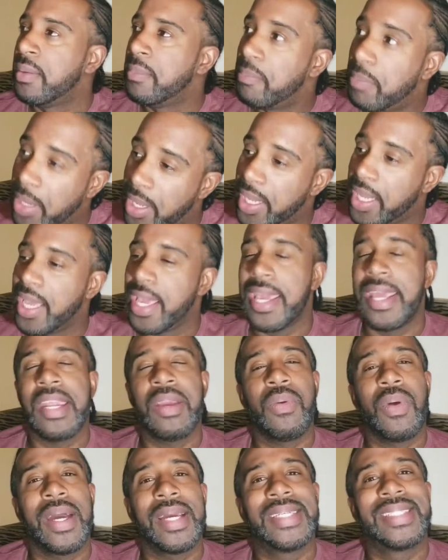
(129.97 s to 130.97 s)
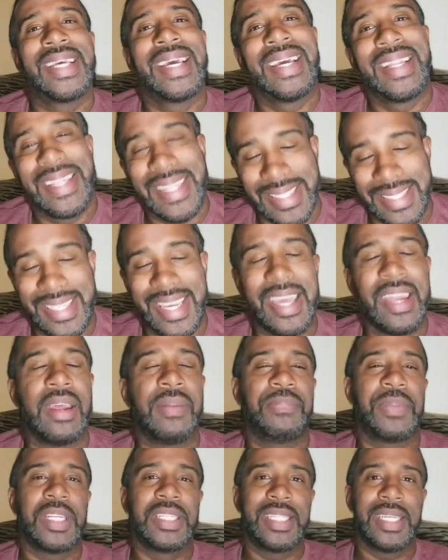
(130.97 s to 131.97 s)
But, anyways, let's get
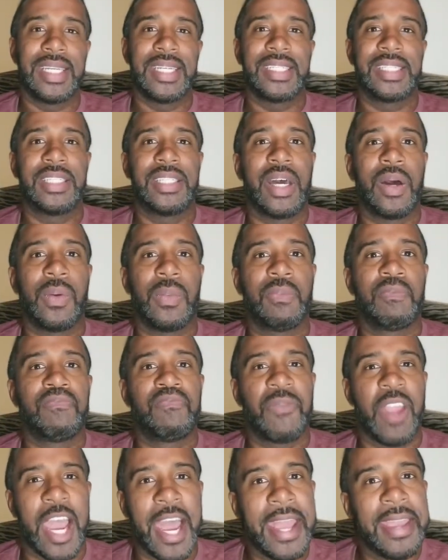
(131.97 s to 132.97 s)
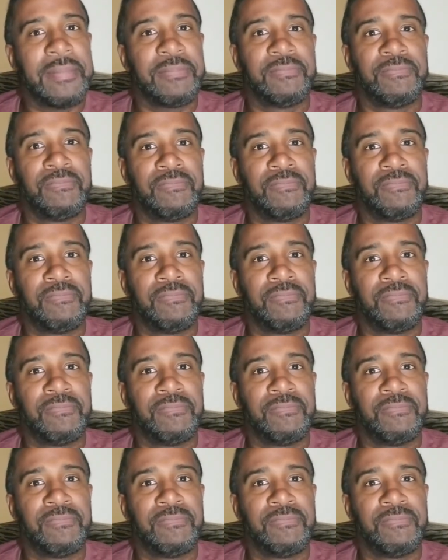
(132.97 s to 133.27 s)
up into this though. I,